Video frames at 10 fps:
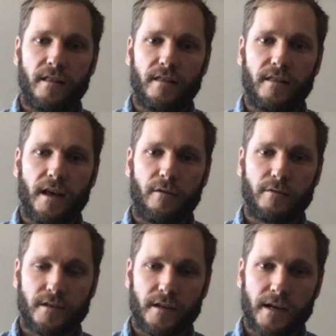and
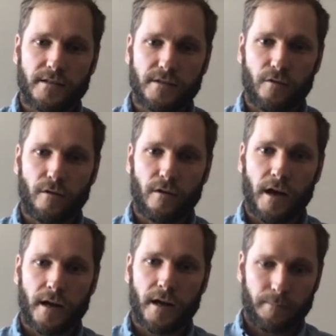that was a nice silver
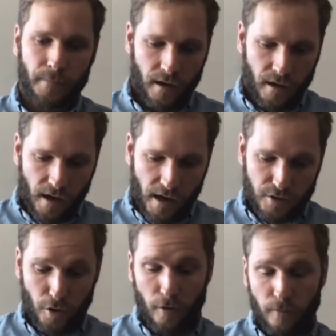lining
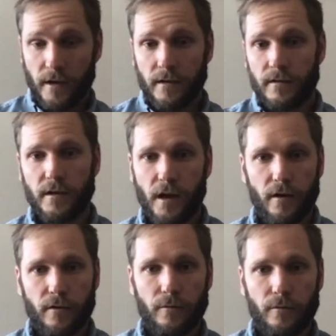at Trophy, you
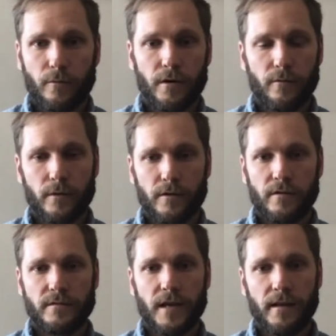know, we're,
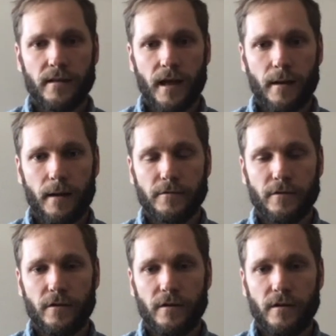we're taking that
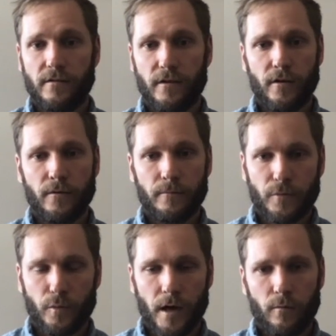opportunity too.
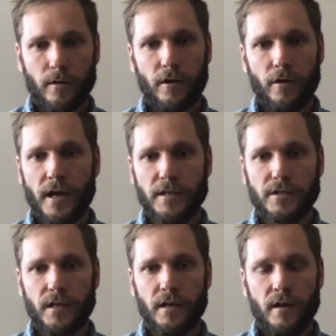We had one
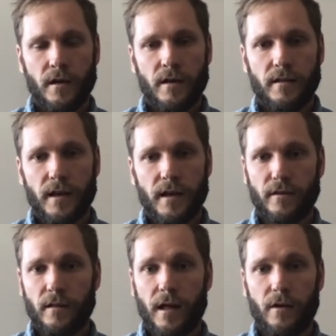location
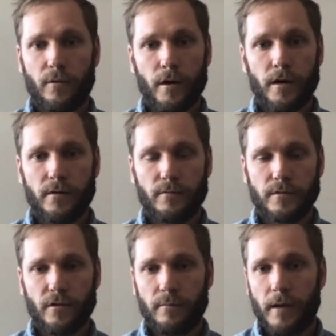that took a lot of work and
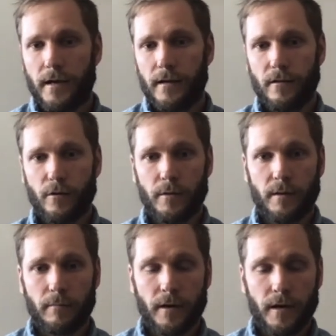was only making a little
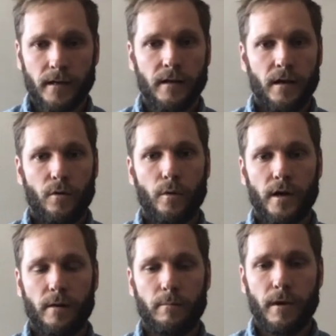bit of money.
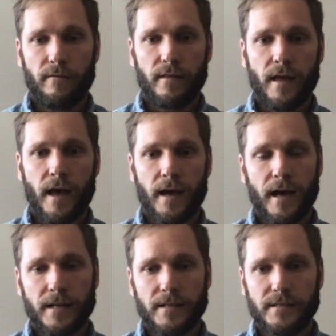We're going to pivot
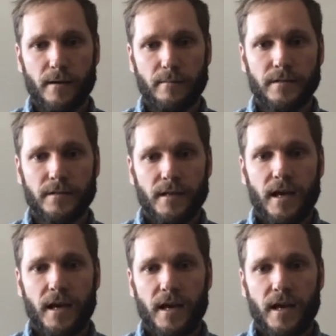that concept